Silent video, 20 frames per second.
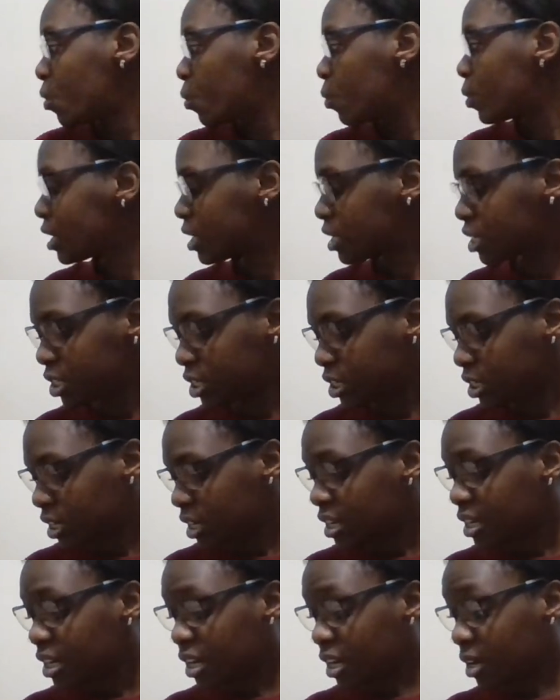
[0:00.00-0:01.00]
which
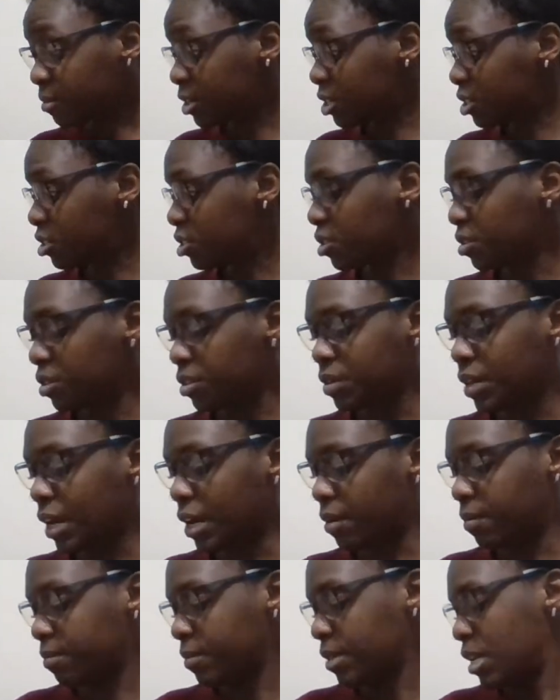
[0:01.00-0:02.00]
I'm going to show you now.